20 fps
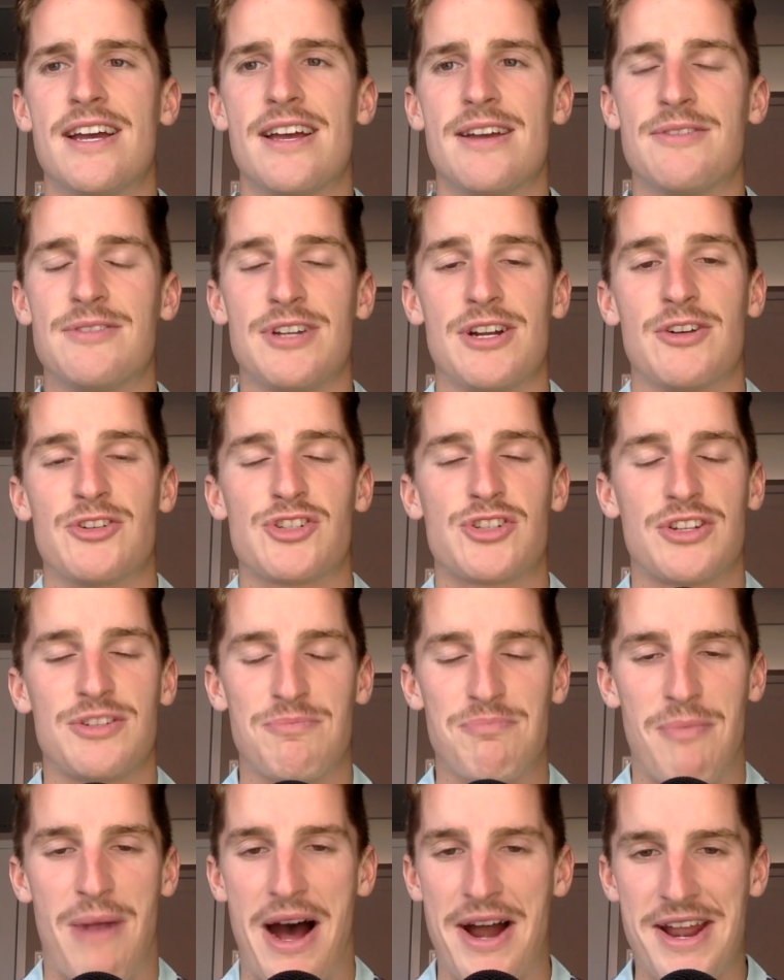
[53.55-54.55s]

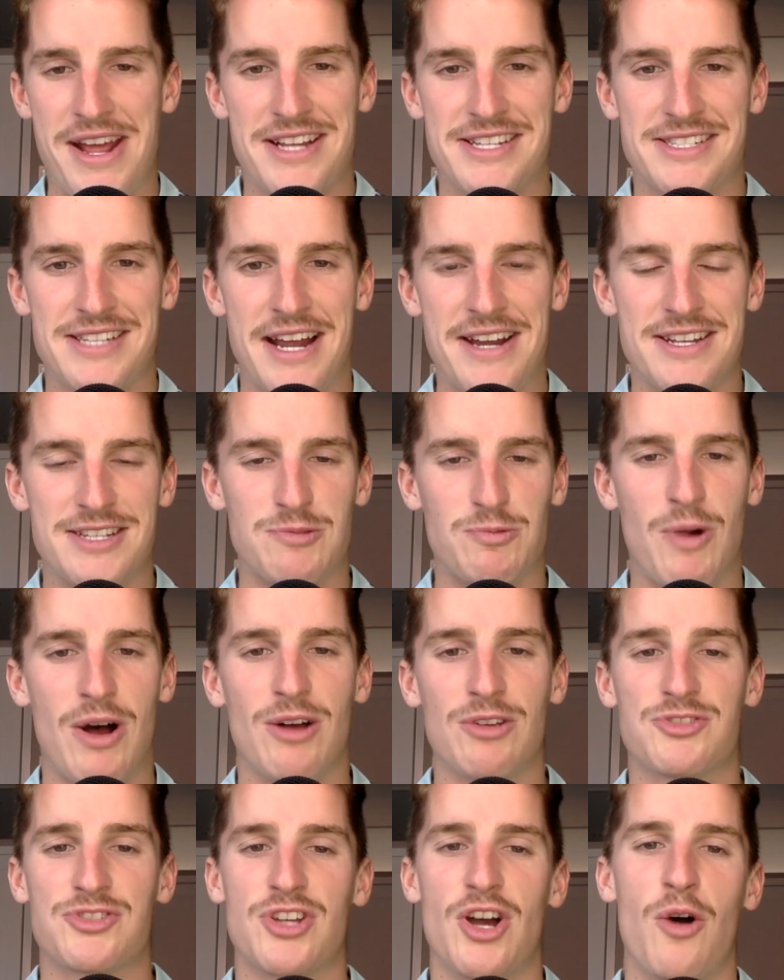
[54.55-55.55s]
Mane signed as
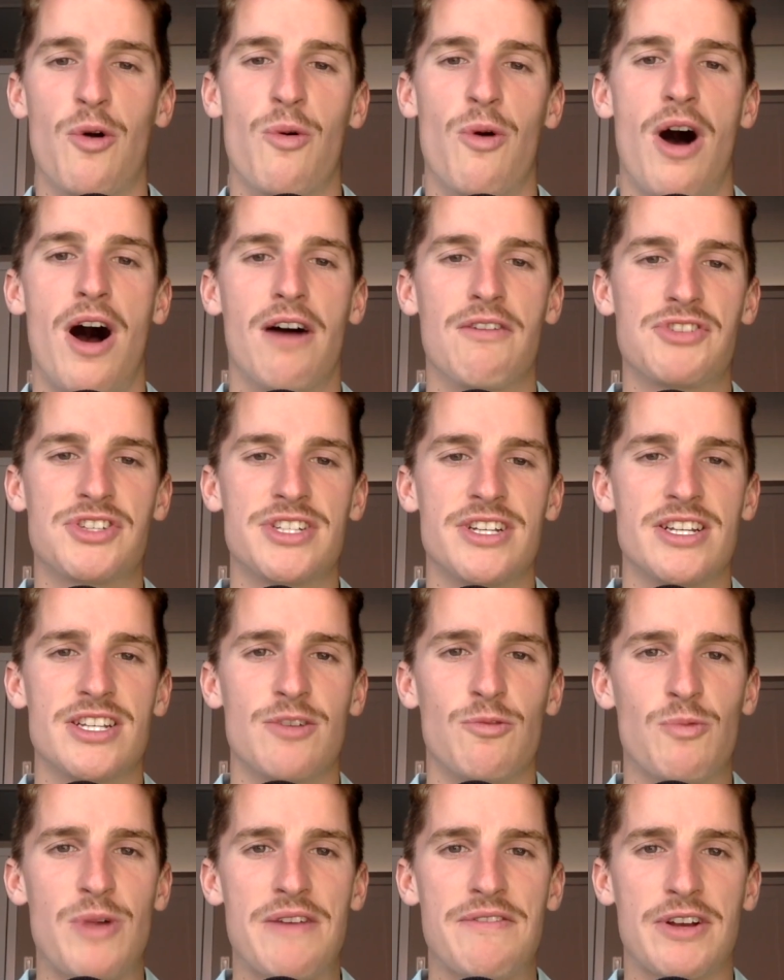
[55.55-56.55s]
well. So obviously
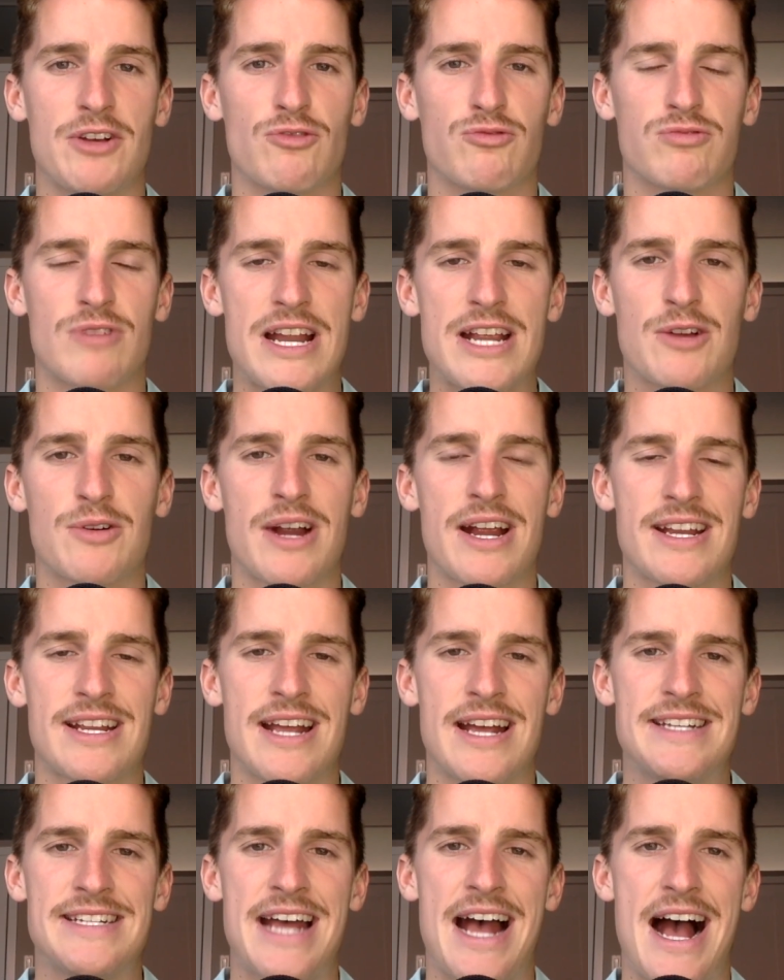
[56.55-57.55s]
we have a
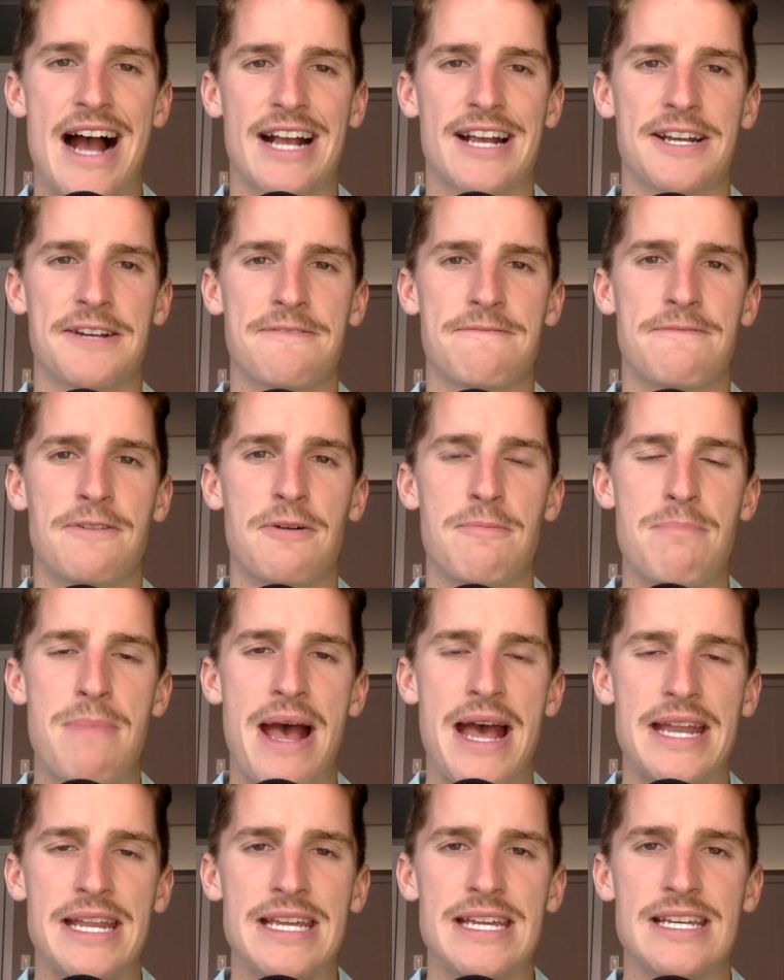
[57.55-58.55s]
great attack for
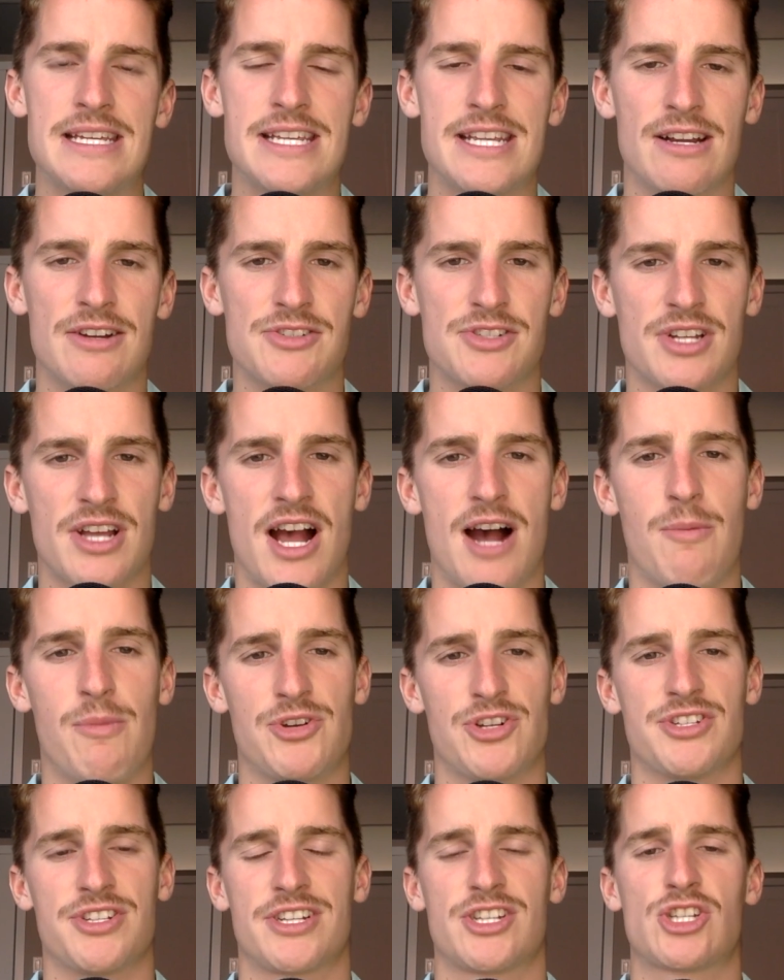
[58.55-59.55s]
many years to come,
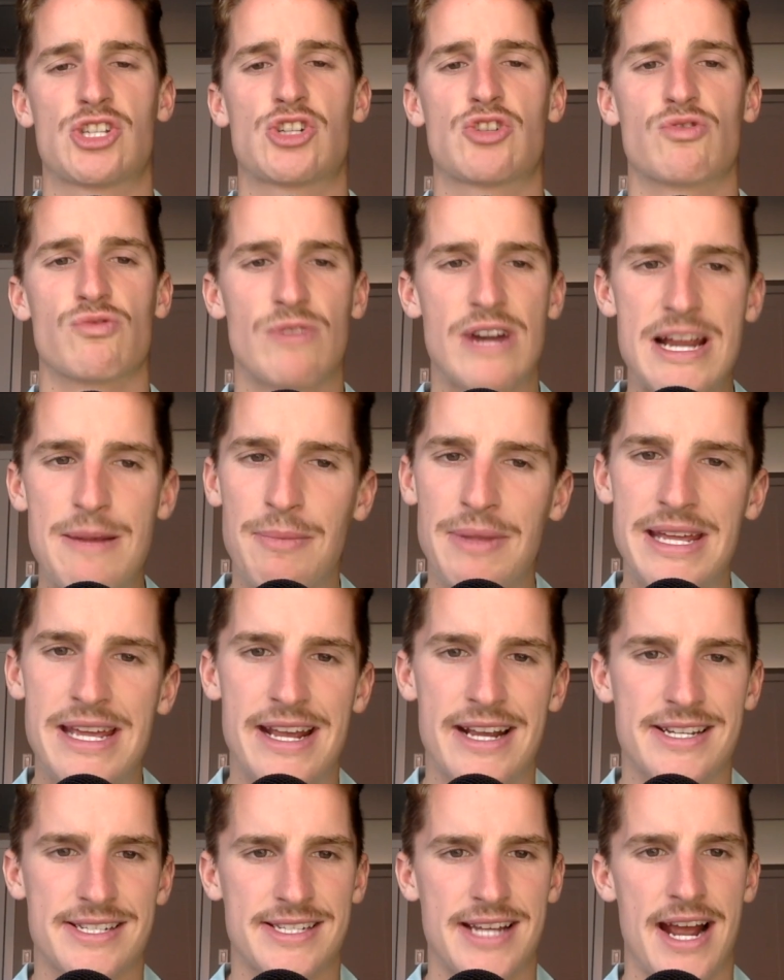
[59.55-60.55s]
which is extremely
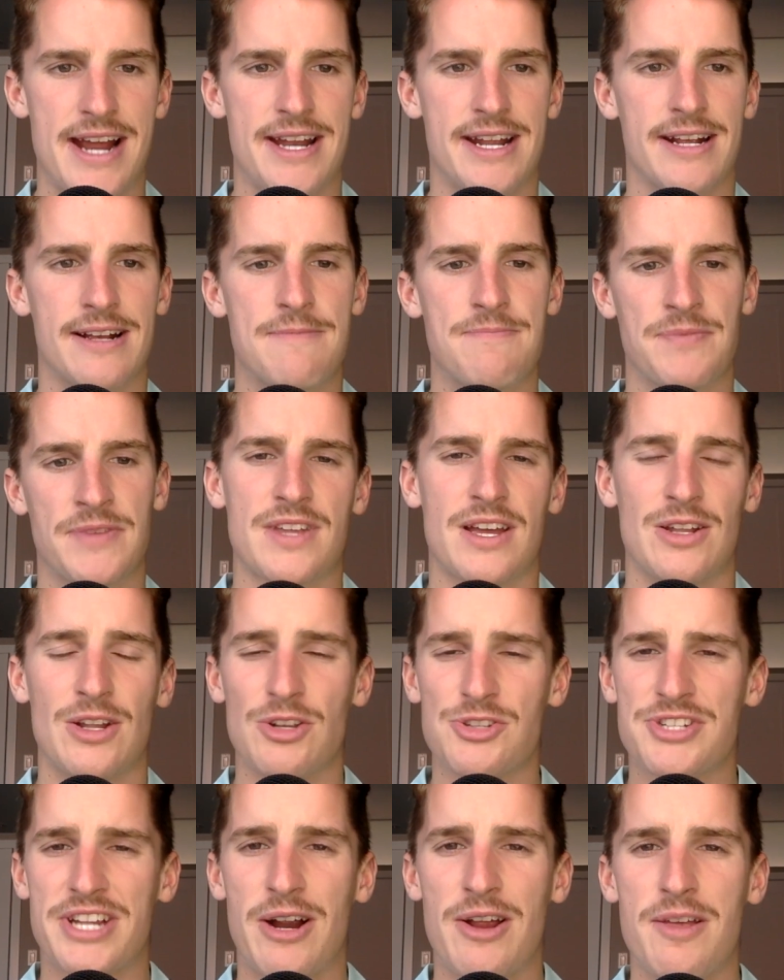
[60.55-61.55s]
exciting. A
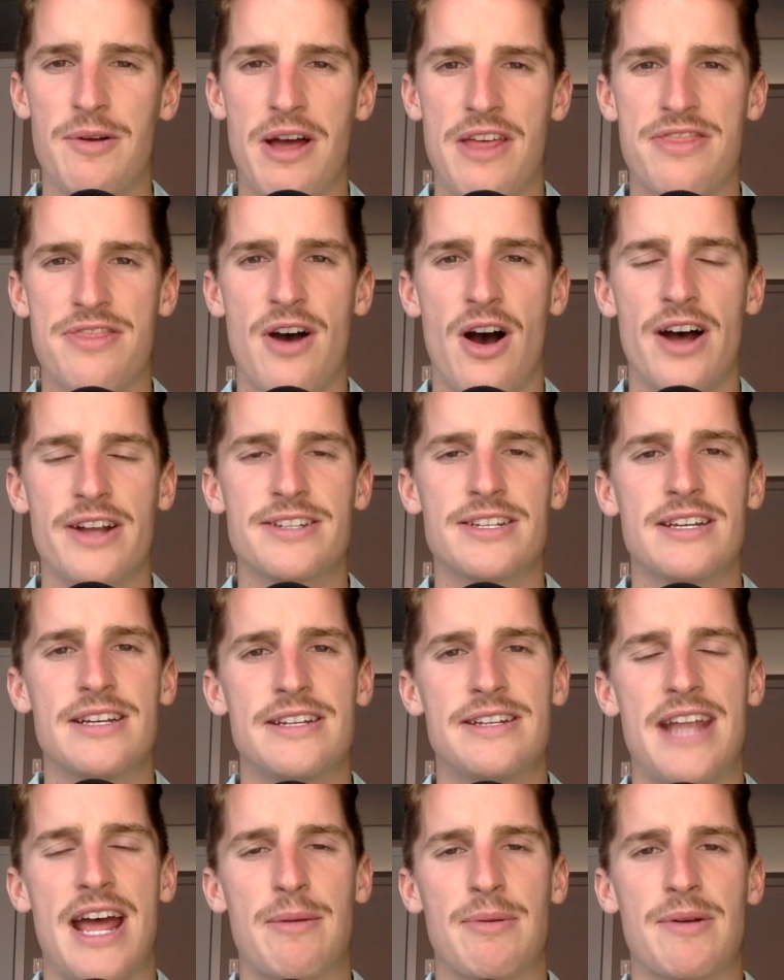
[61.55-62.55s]
little scary though. I thought
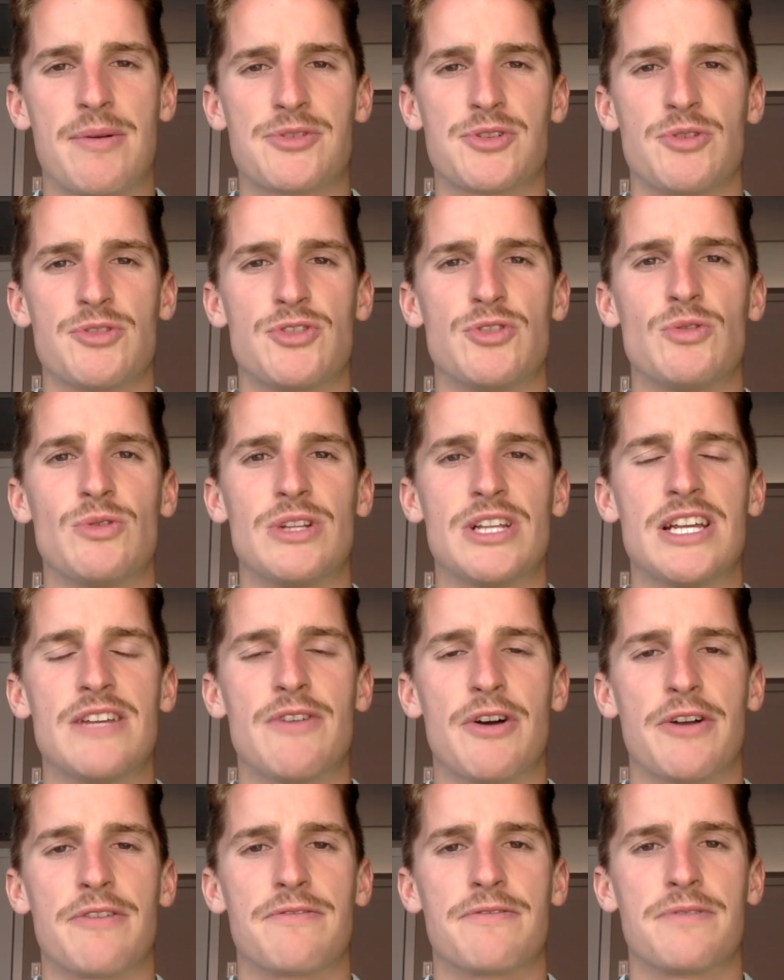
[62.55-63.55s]
Gnabry was going to leave
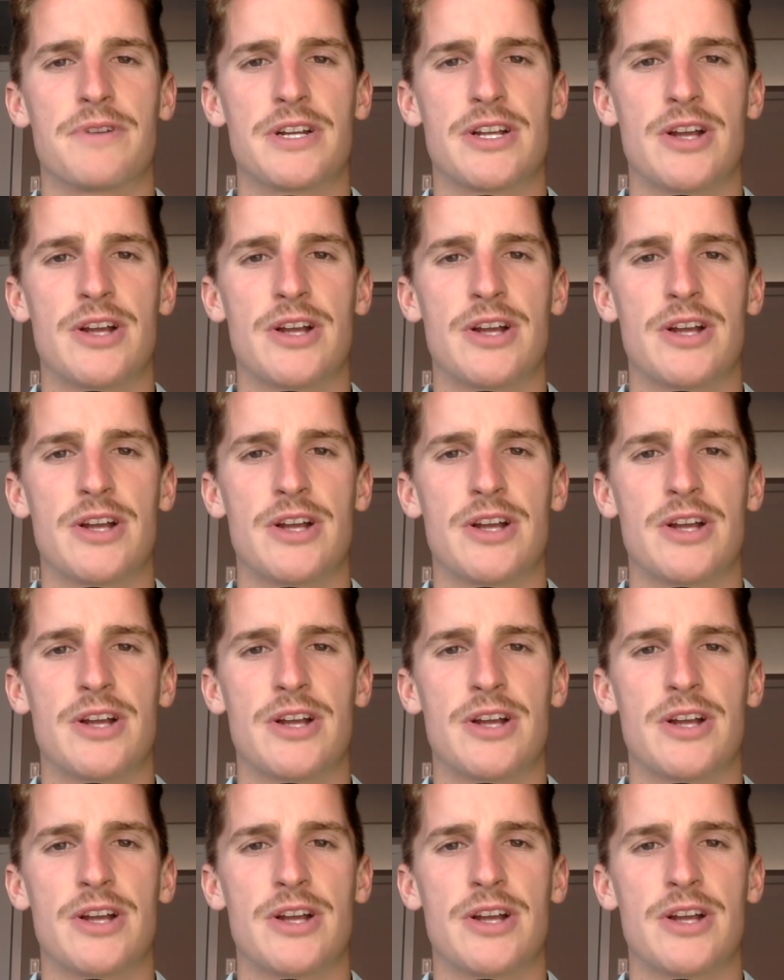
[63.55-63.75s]
on a free